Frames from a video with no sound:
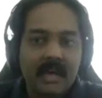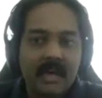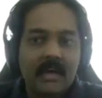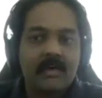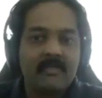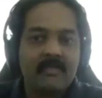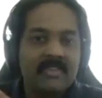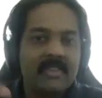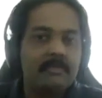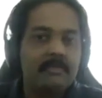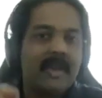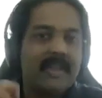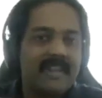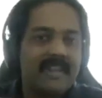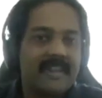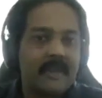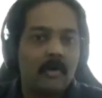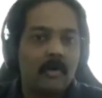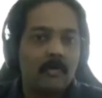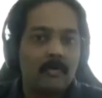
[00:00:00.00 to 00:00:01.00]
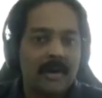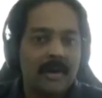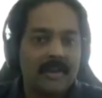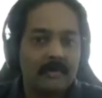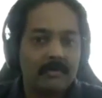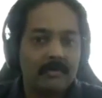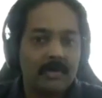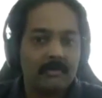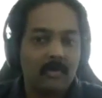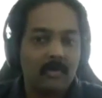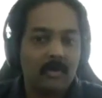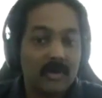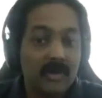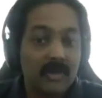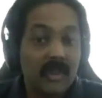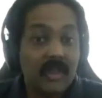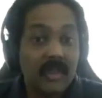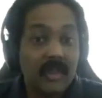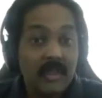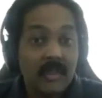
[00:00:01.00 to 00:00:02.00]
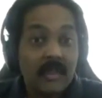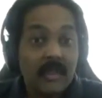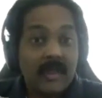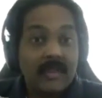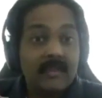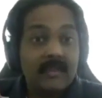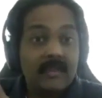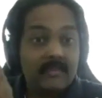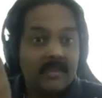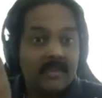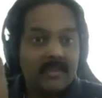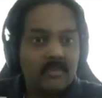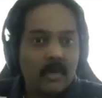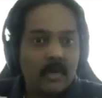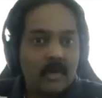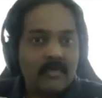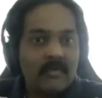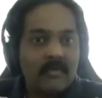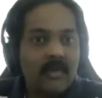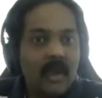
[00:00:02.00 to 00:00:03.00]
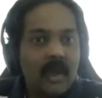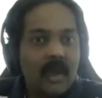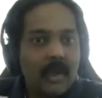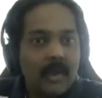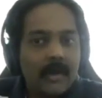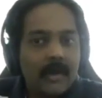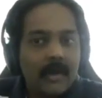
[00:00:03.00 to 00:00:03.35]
the binary compatible mode. And this one,